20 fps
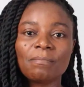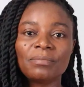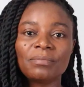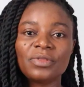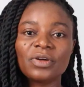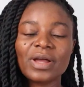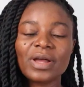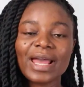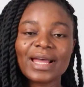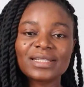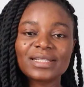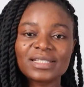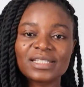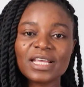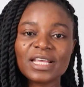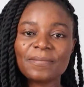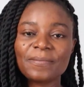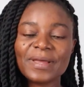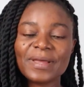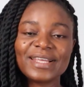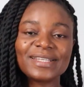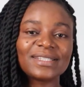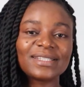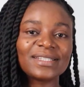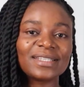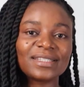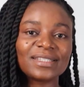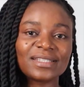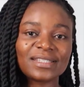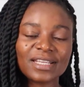The eighth tip
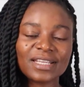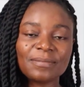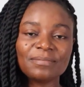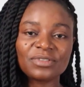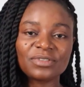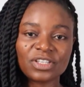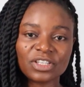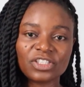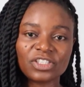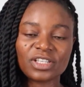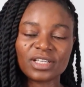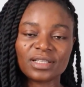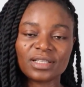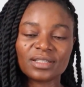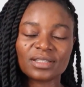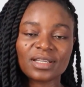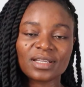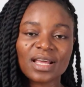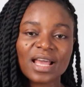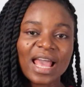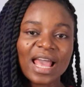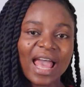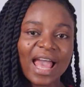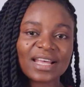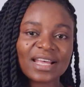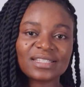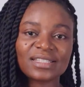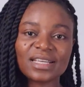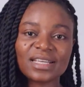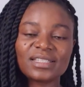is team teaching.
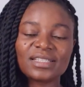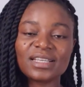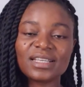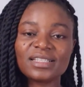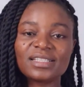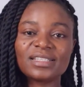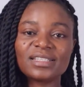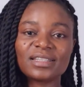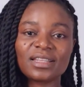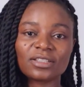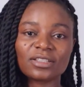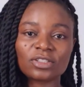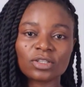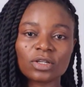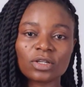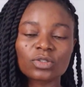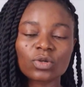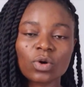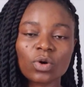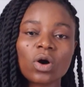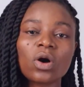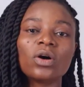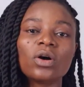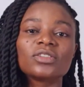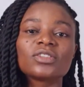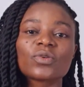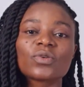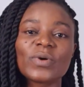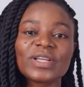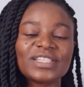I still teach the third
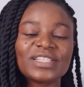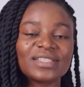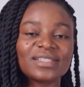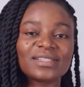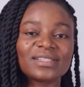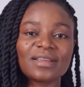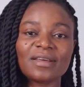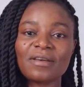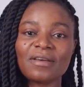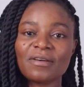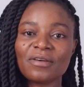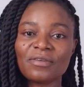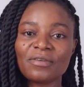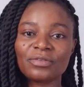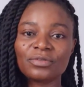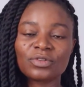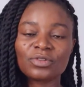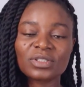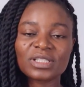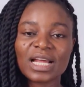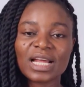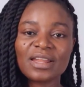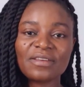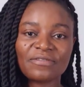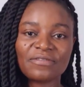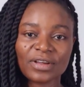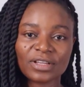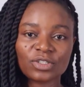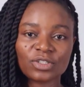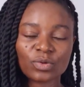cohort, which is totally
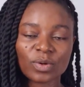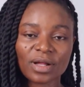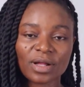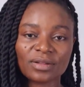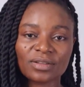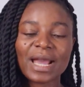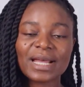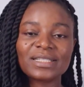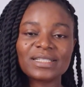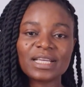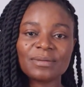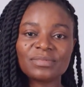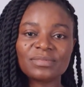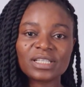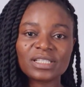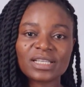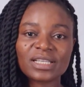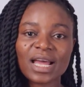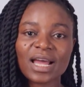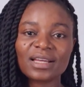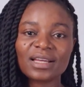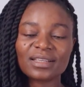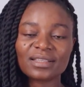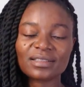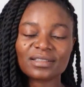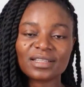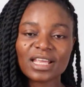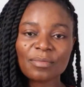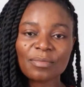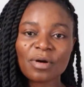virtual. My team teacher
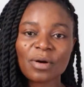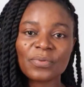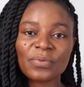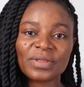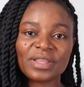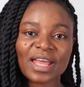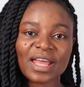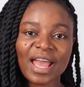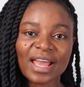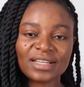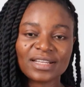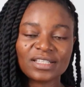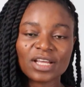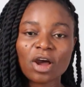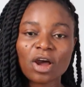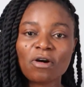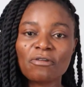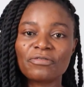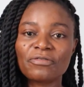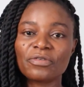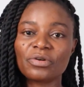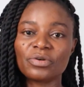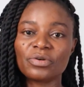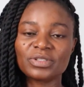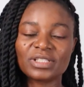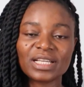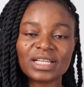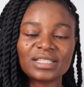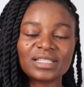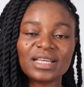came up with the idea of
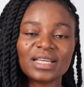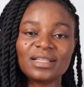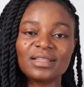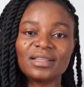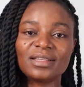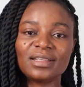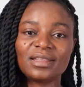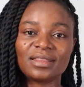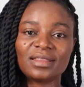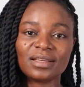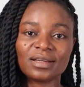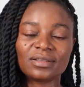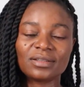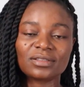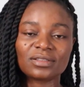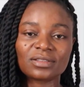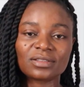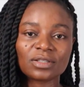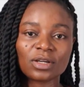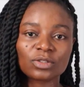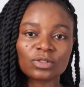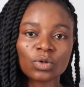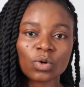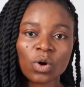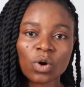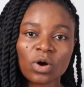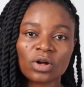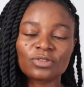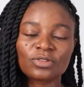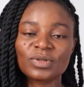rotating the third
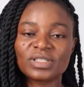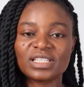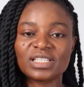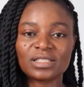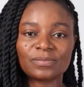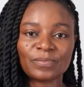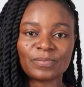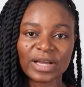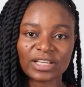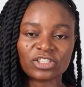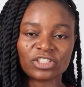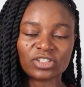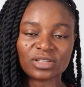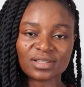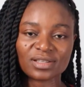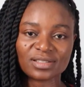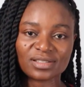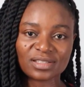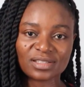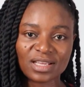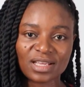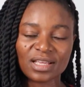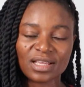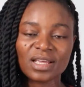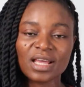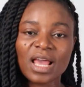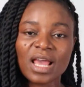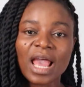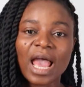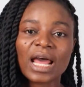cohort, which is batch
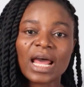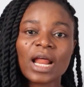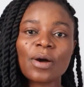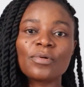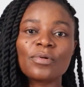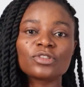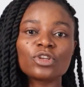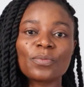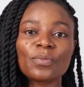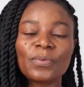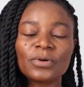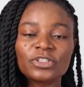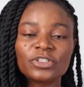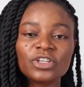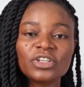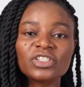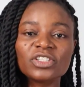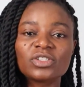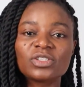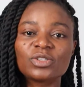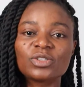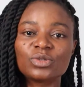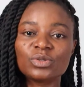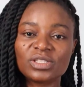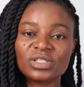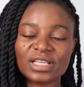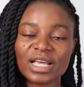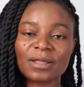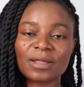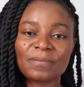C, and I was opportune
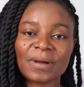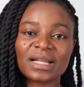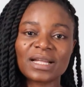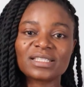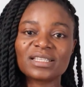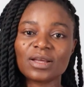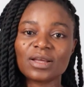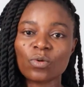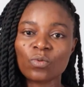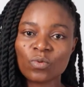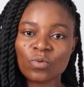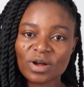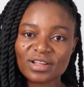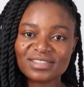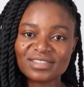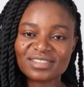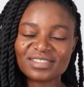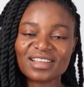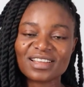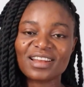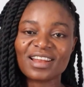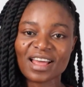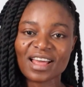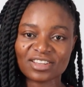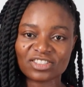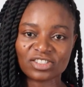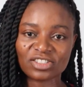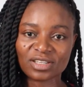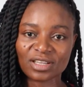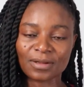to take part once
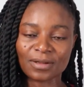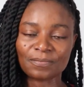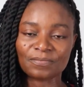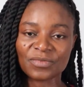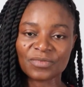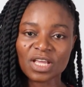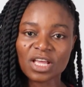last term.